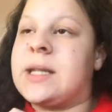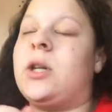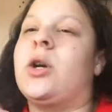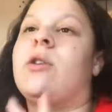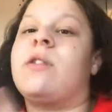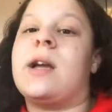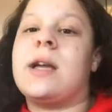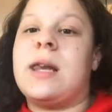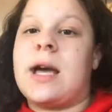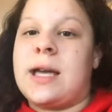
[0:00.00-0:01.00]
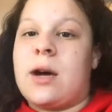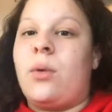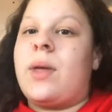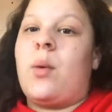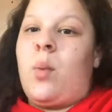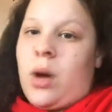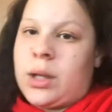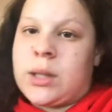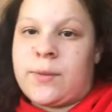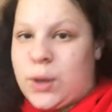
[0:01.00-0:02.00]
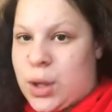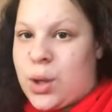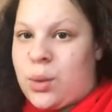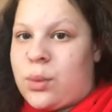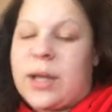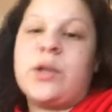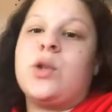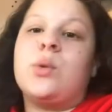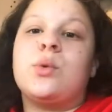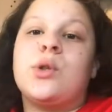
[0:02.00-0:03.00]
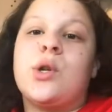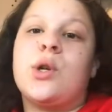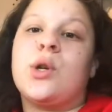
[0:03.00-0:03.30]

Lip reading: and like create a layout that works for you, that suits